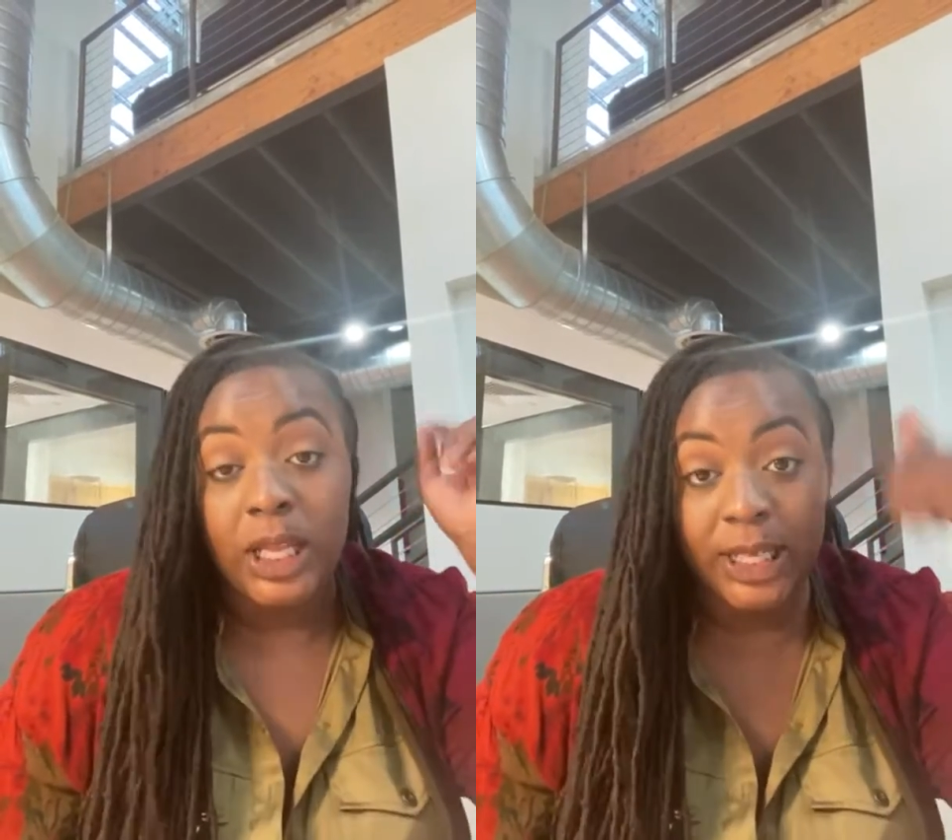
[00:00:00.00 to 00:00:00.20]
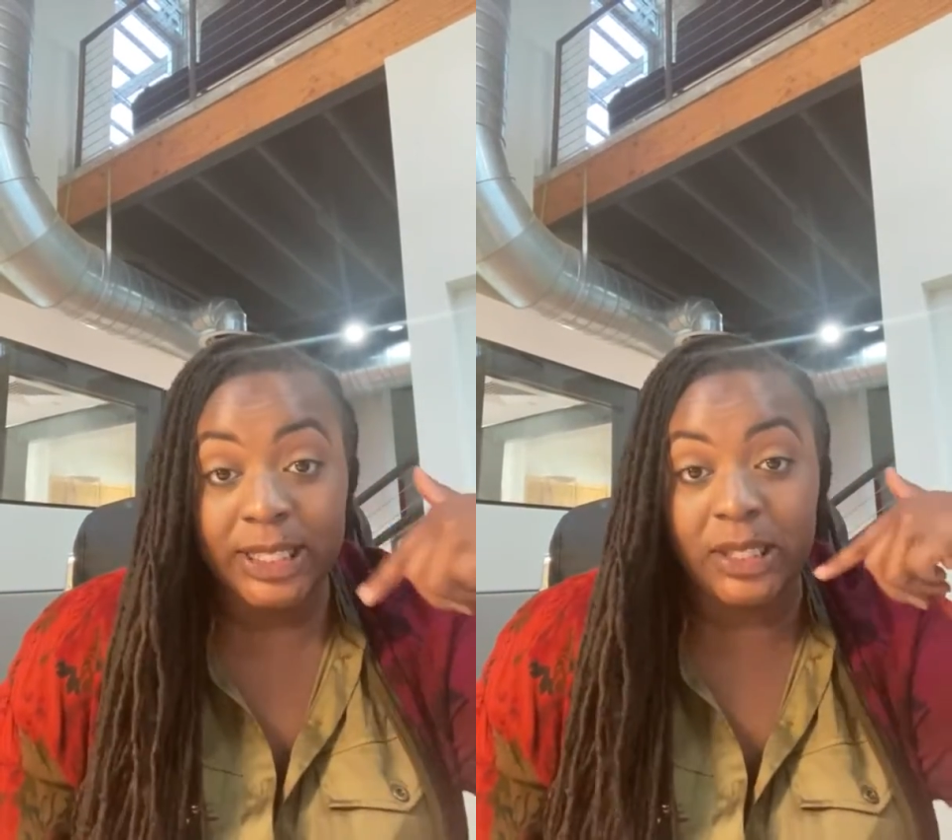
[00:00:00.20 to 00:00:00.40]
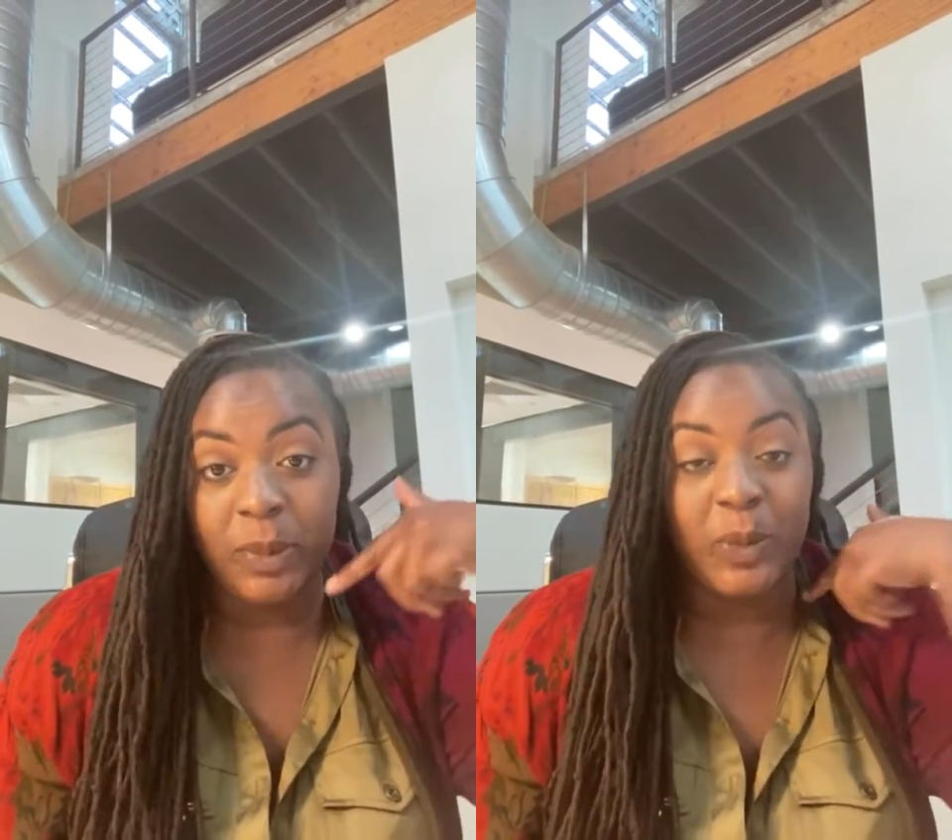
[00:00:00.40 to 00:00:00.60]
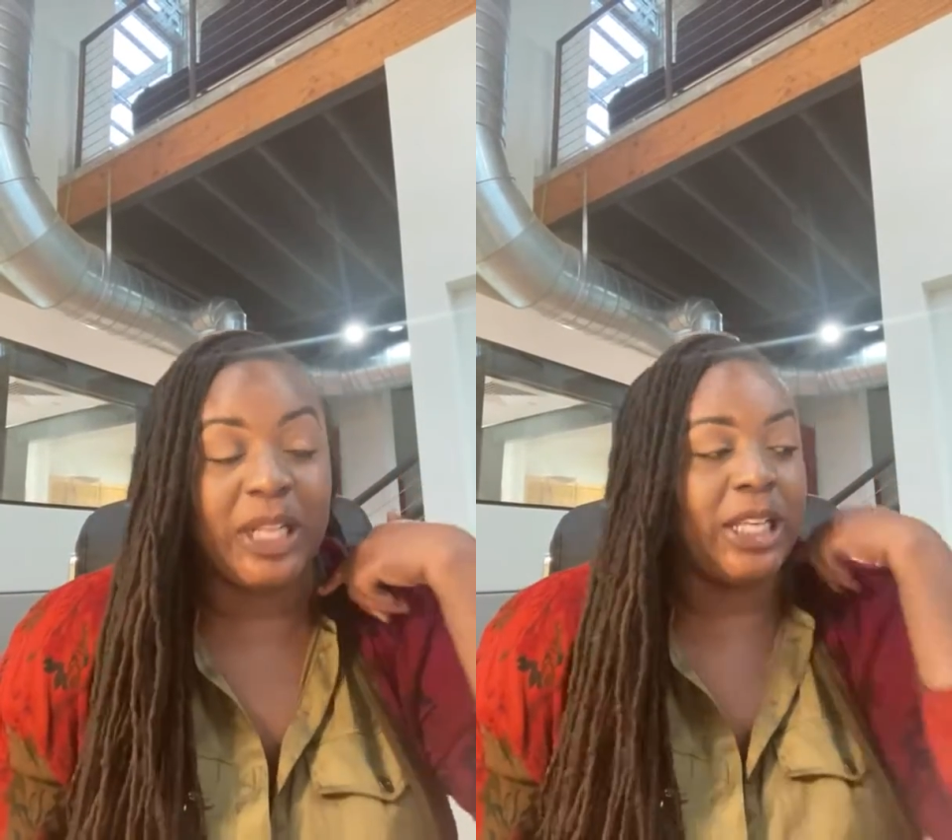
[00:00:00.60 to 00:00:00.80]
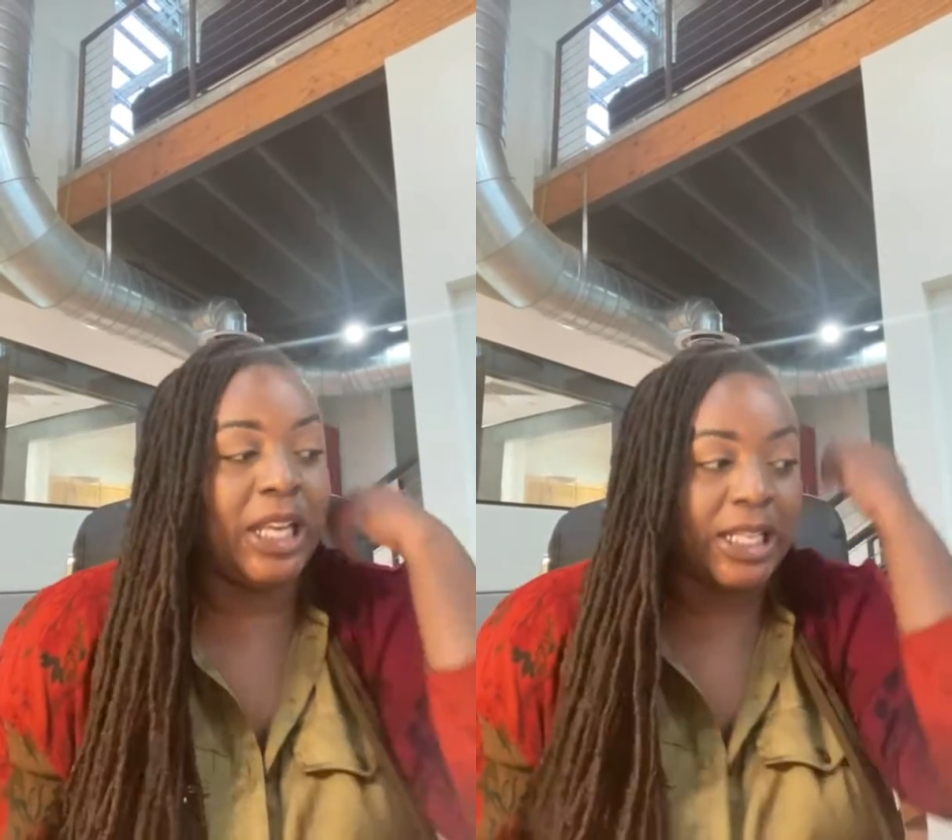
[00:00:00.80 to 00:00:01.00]
listen to me when I
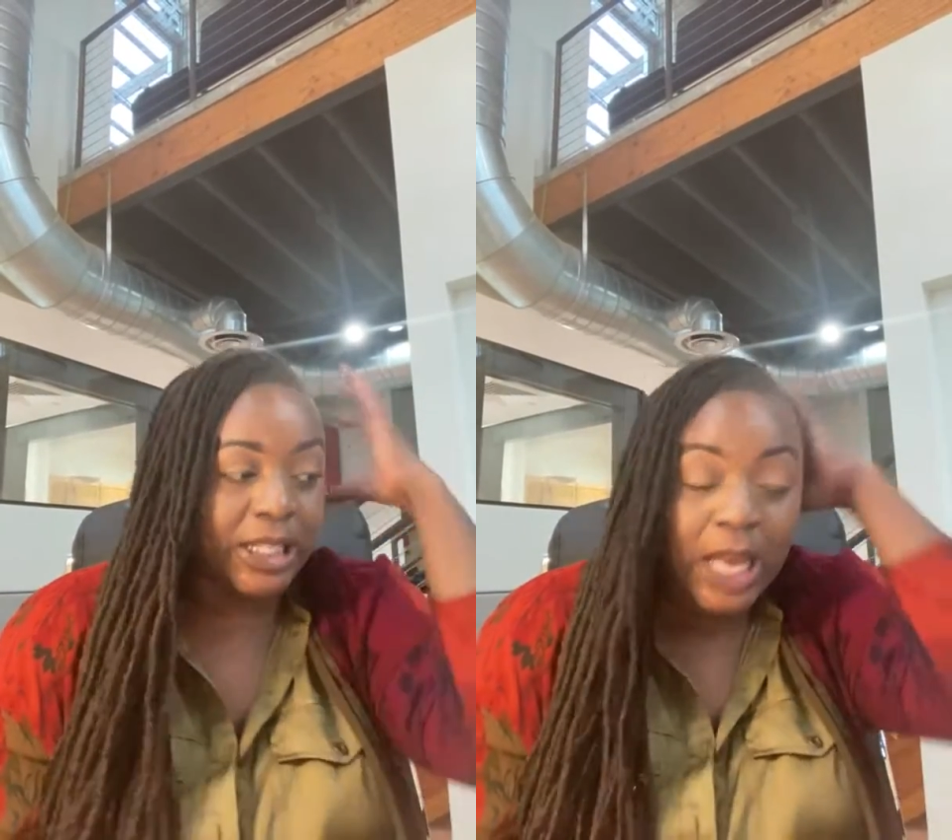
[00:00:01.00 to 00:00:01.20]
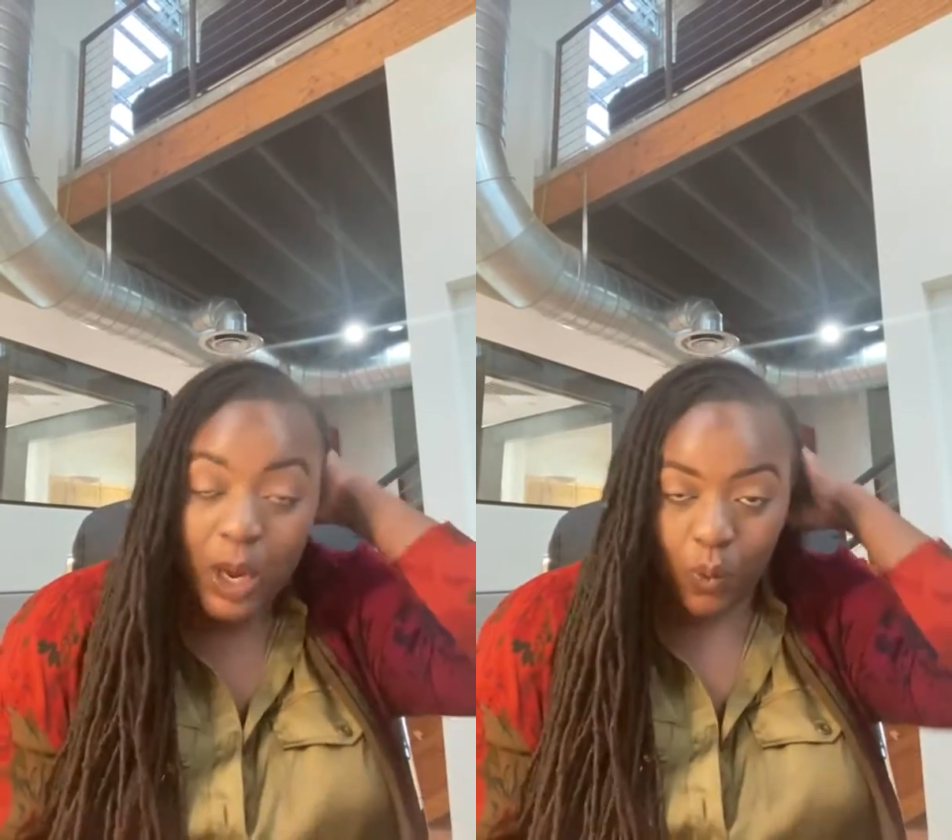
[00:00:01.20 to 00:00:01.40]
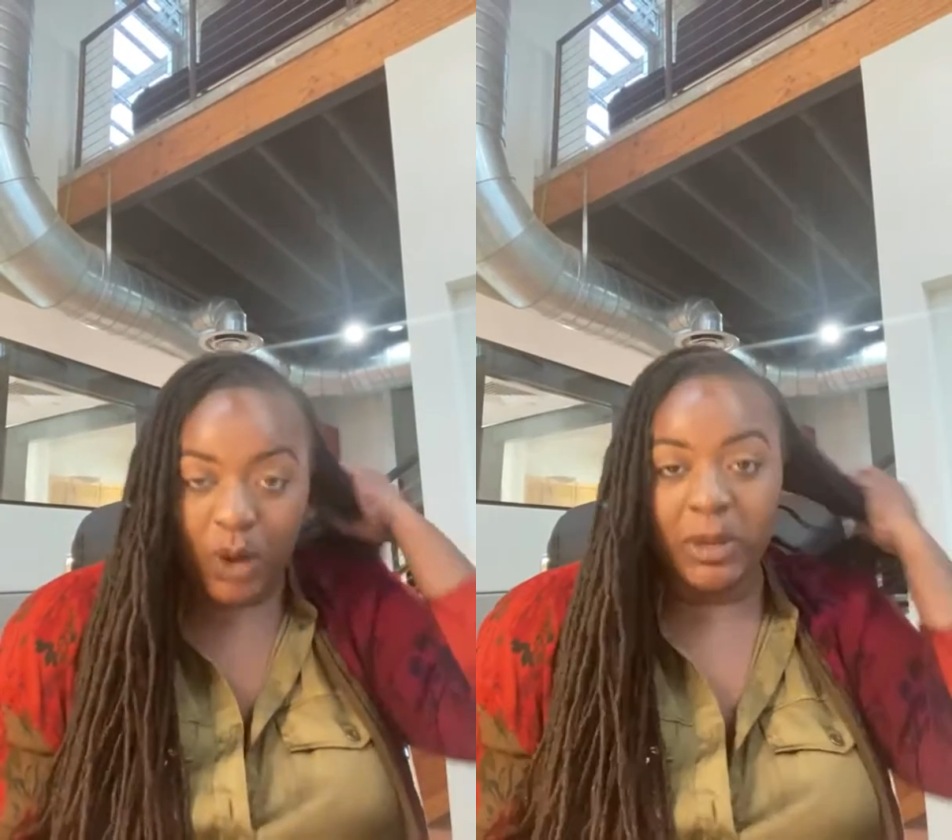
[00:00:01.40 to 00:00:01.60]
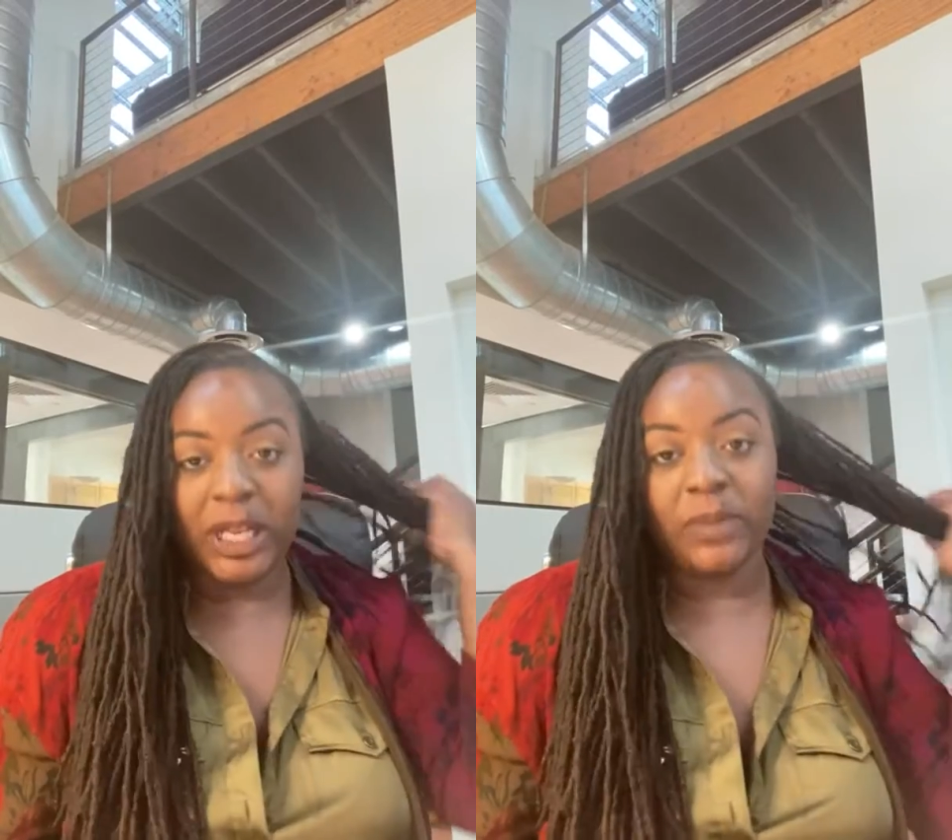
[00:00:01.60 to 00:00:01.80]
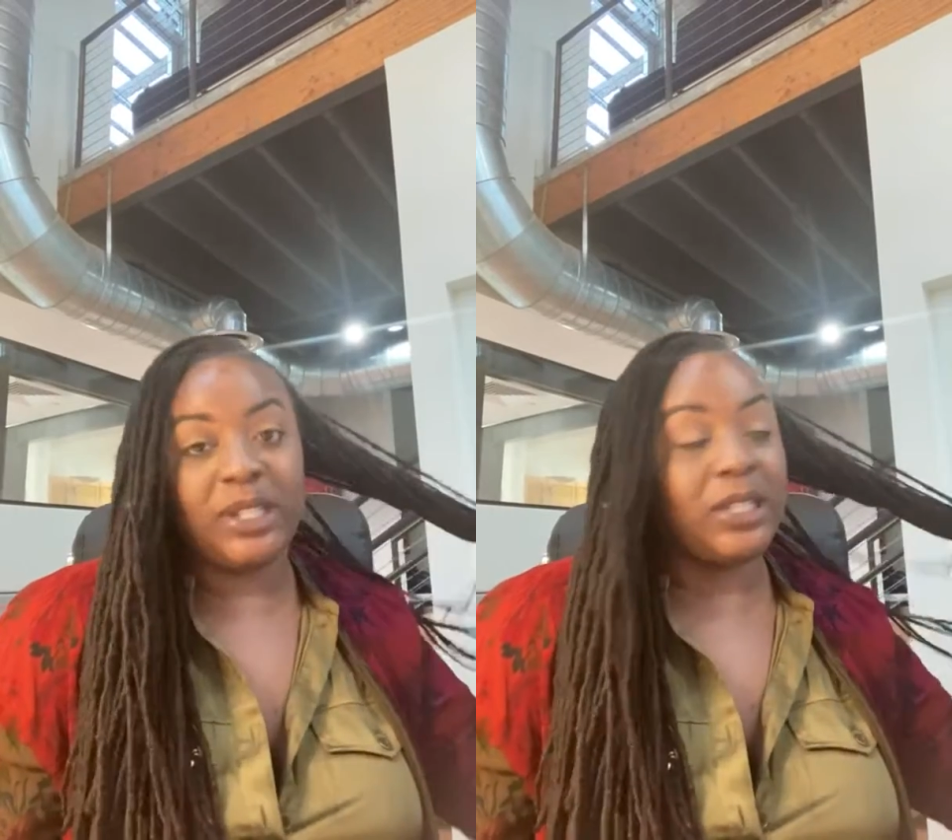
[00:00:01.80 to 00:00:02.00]
tell you this. Read my
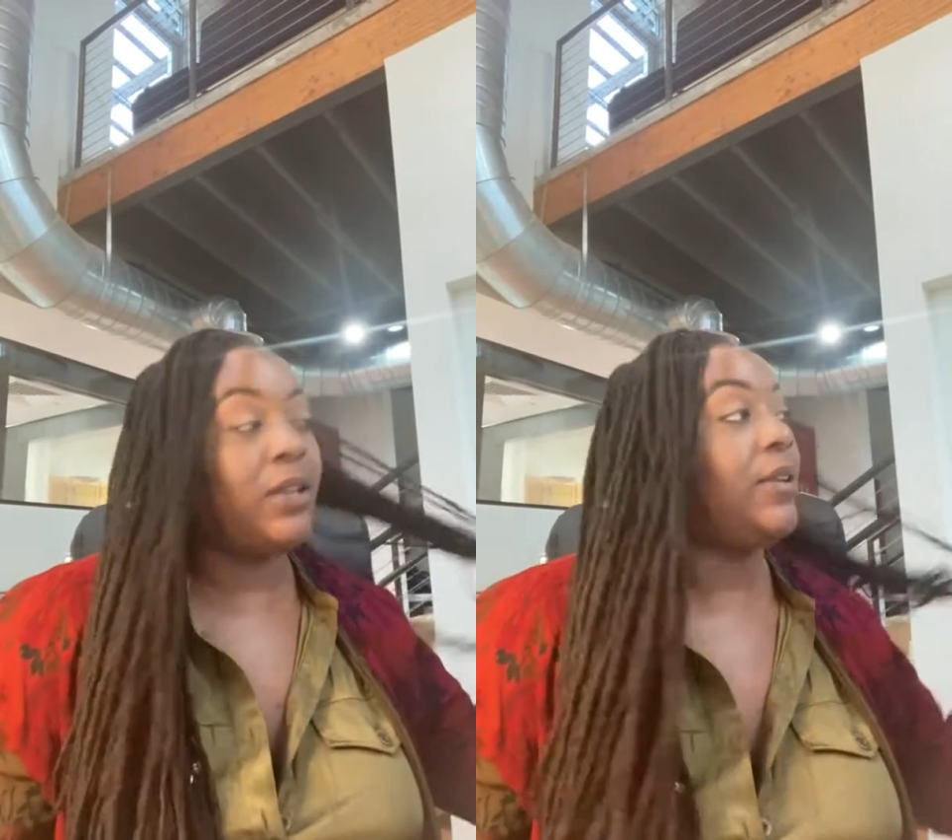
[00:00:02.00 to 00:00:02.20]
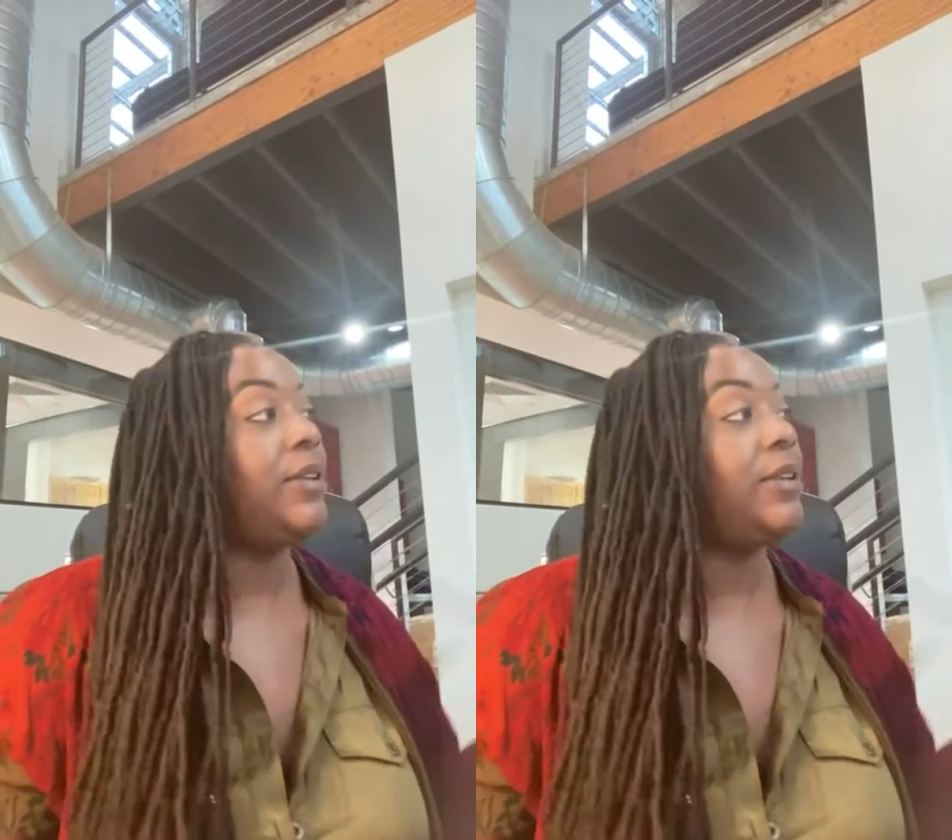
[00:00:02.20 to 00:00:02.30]
lips.